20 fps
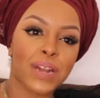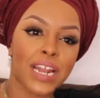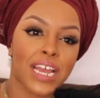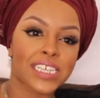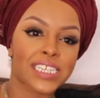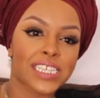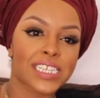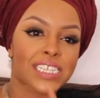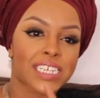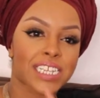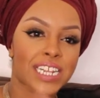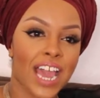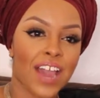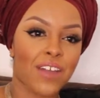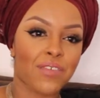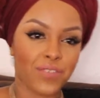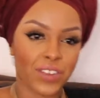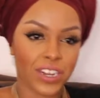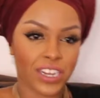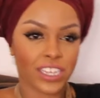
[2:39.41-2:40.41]
places in
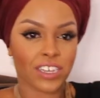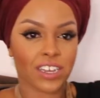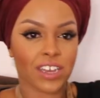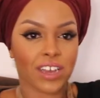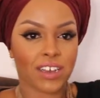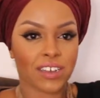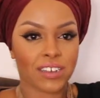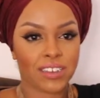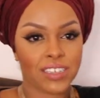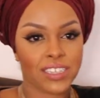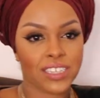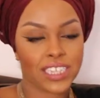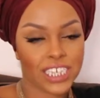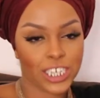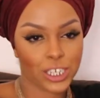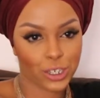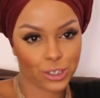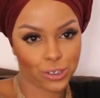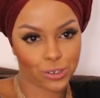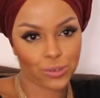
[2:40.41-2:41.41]
Africa,
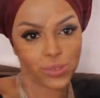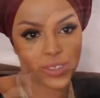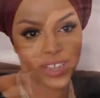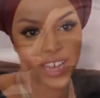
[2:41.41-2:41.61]
they do